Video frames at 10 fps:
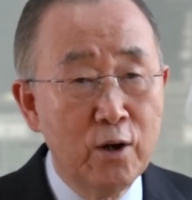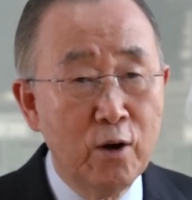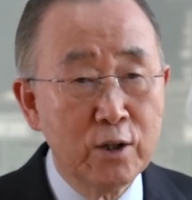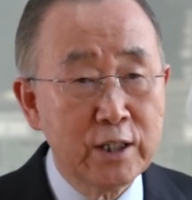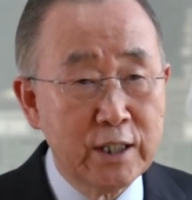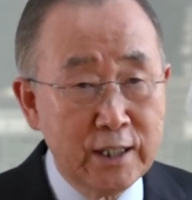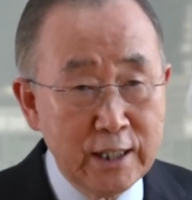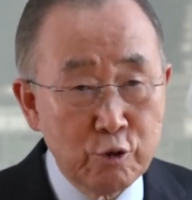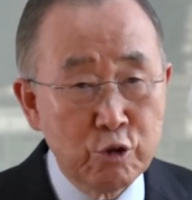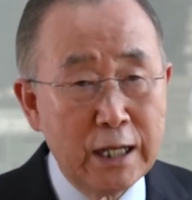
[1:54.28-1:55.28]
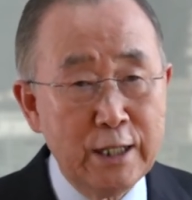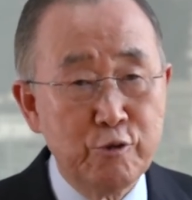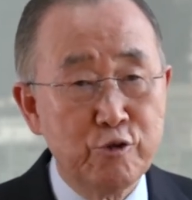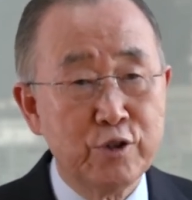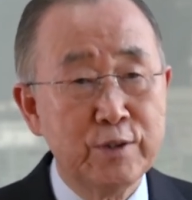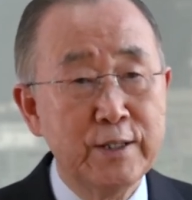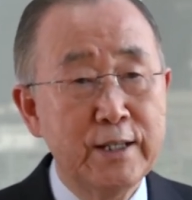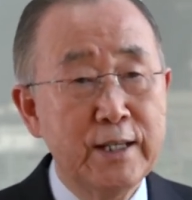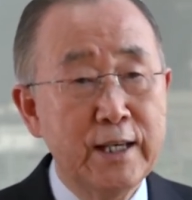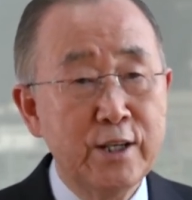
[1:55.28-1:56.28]
a key challenge
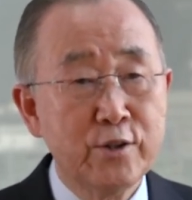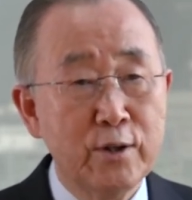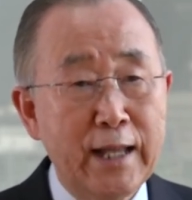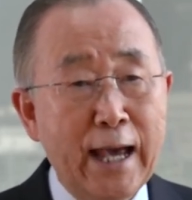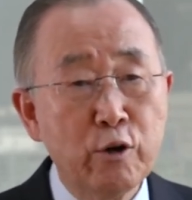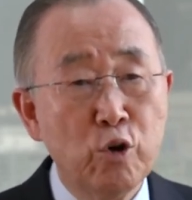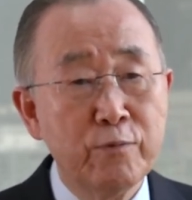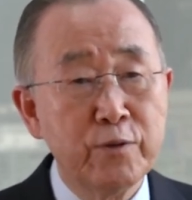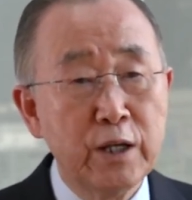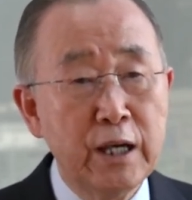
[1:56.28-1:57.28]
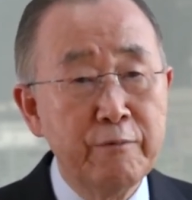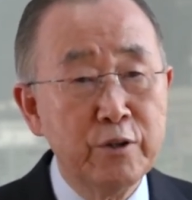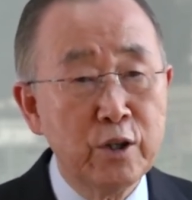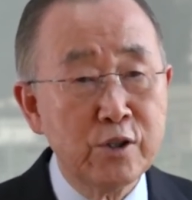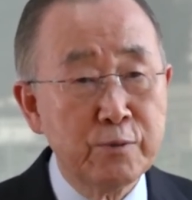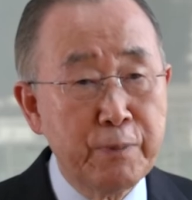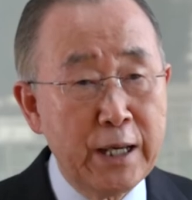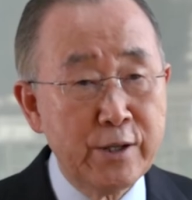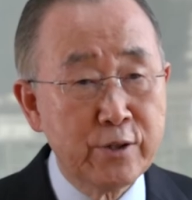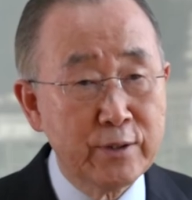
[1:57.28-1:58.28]
is the lack of
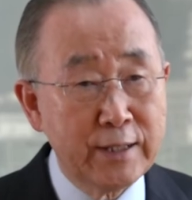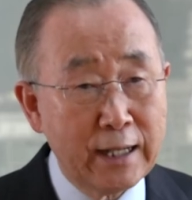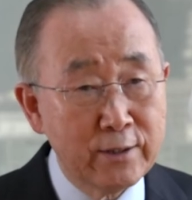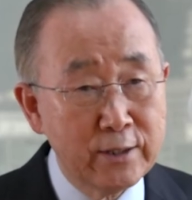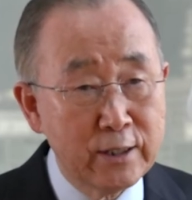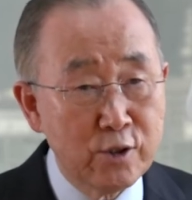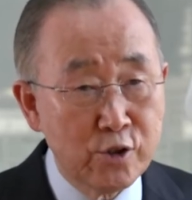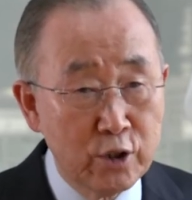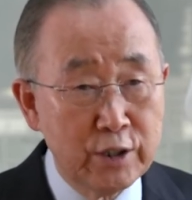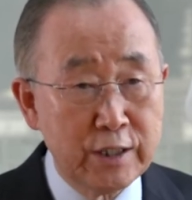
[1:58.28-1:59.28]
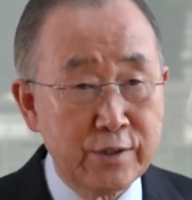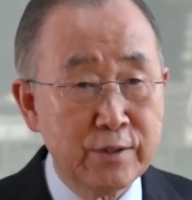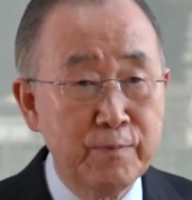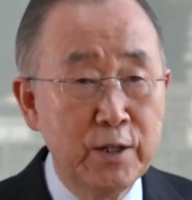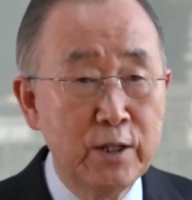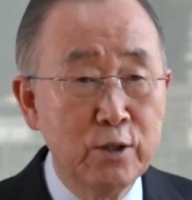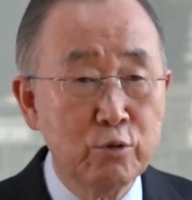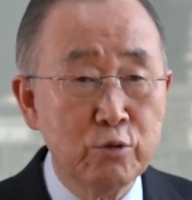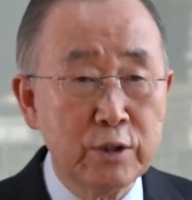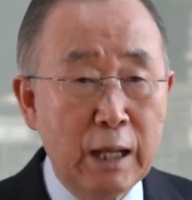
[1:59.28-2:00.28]
evidence-based technical studies
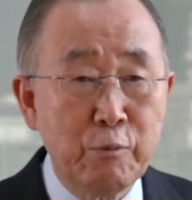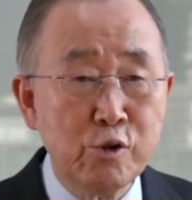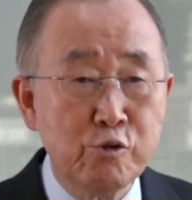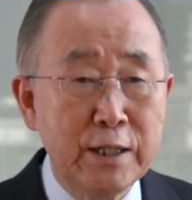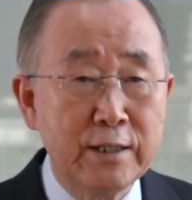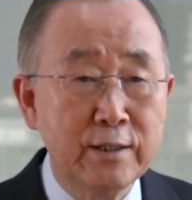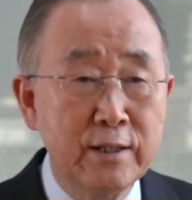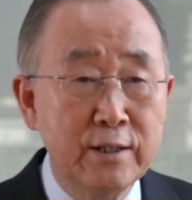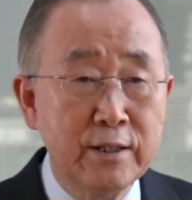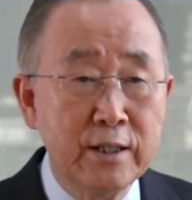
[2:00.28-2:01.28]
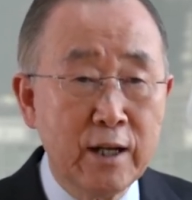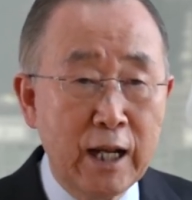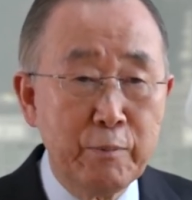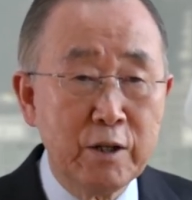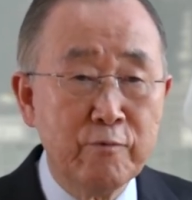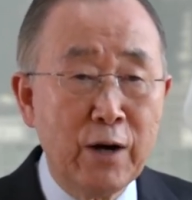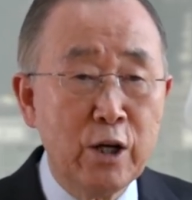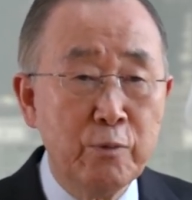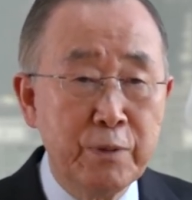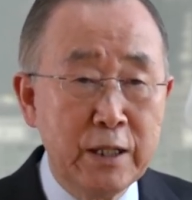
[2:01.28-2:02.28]
to demonstrate the economic
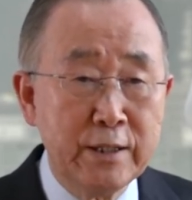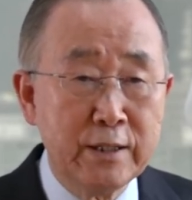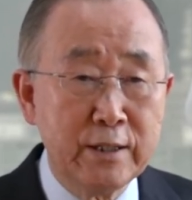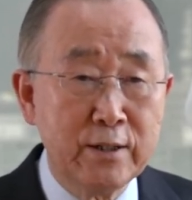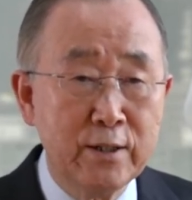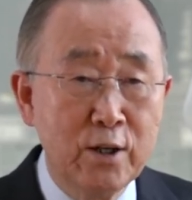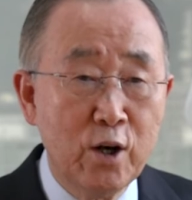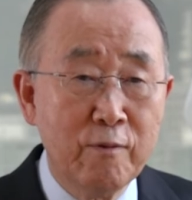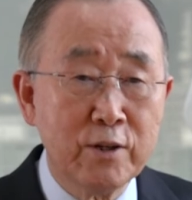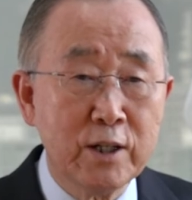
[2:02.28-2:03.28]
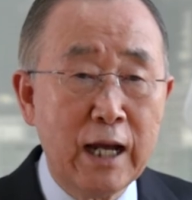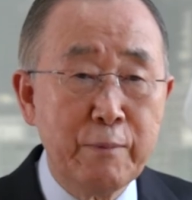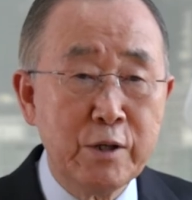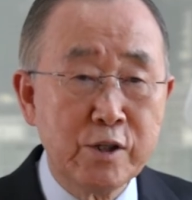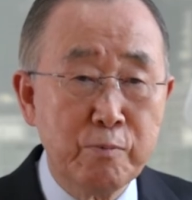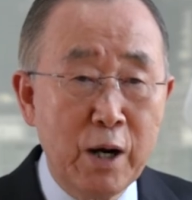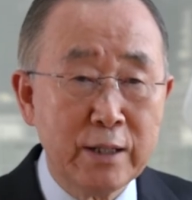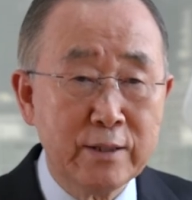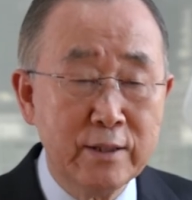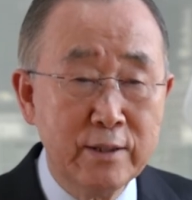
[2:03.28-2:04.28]
viability of
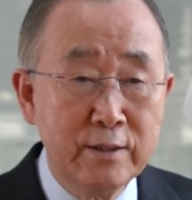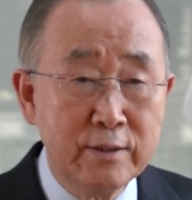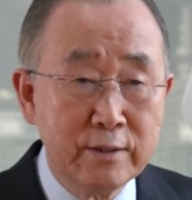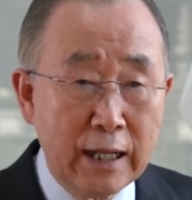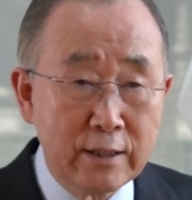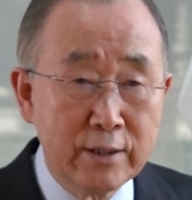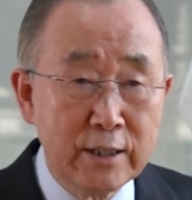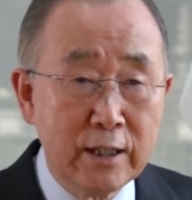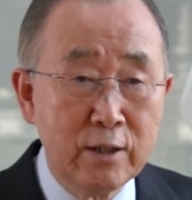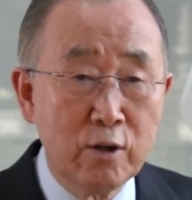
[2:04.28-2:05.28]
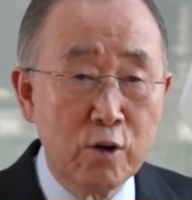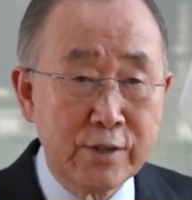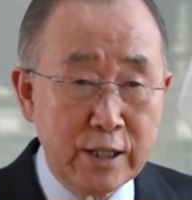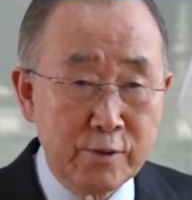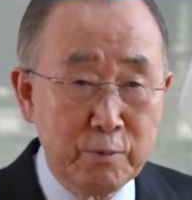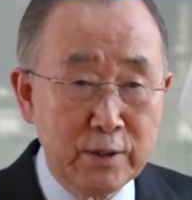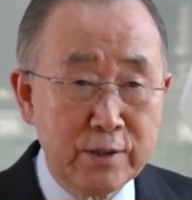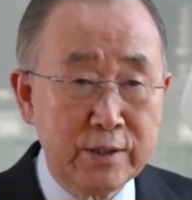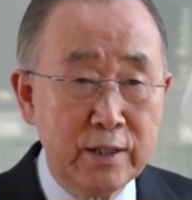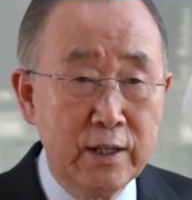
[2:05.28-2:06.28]
climate-smart technical
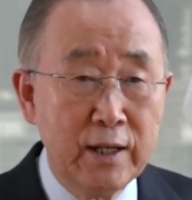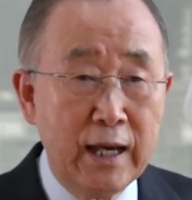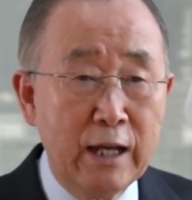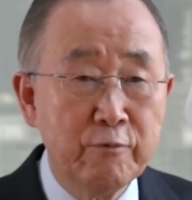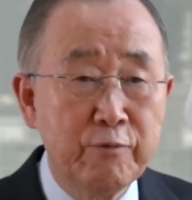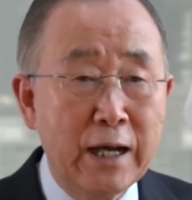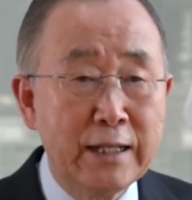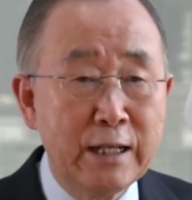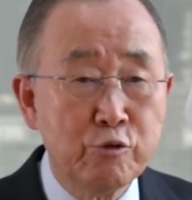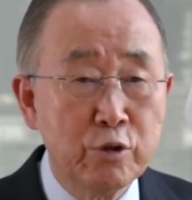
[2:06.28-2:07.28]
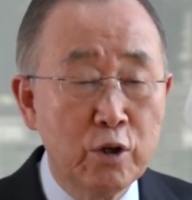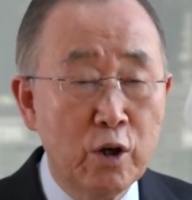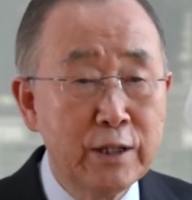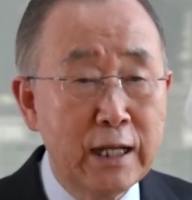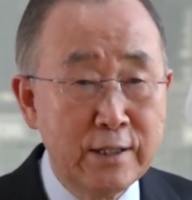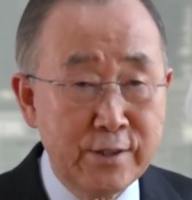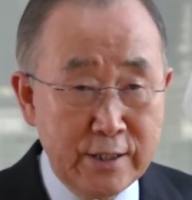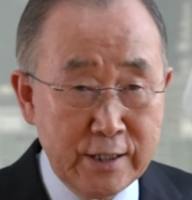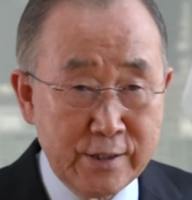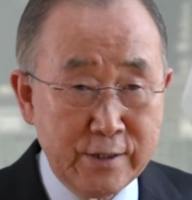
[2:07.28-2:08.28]
assessments and financial
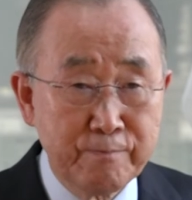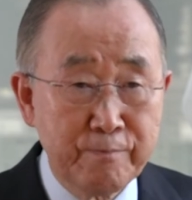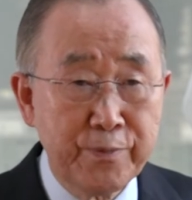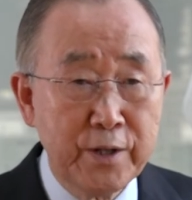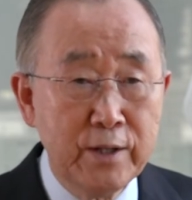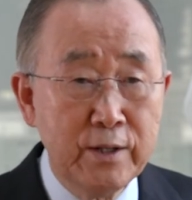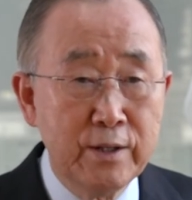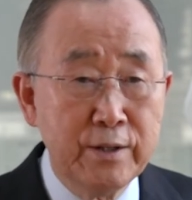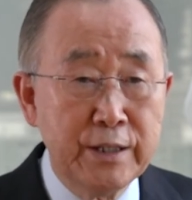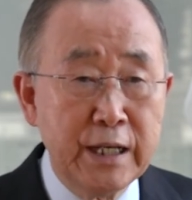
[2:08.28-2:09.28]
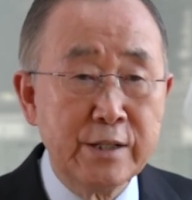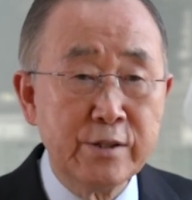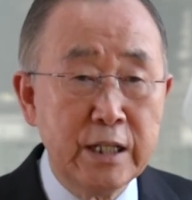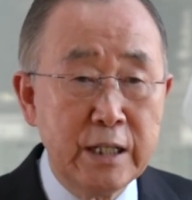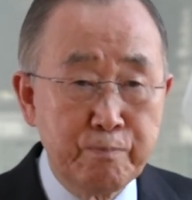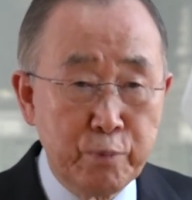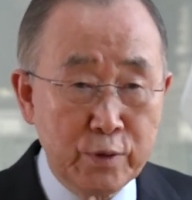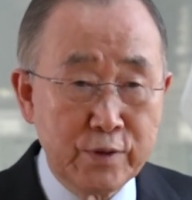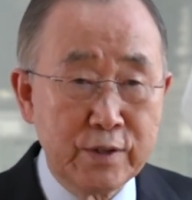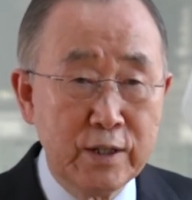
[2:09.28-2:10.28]
analysis. These
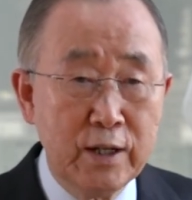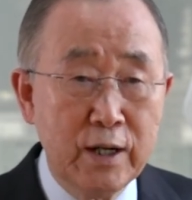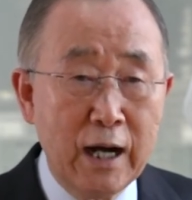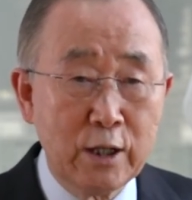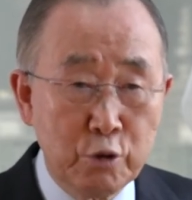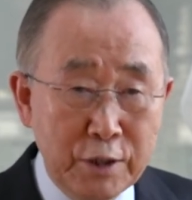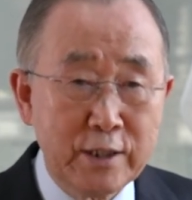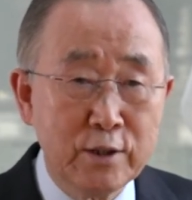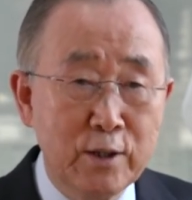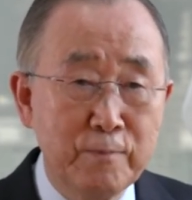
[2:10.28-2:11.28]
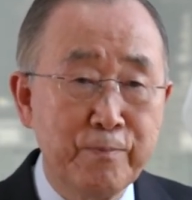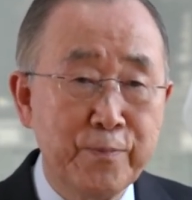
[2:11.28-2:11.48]
inputs are critical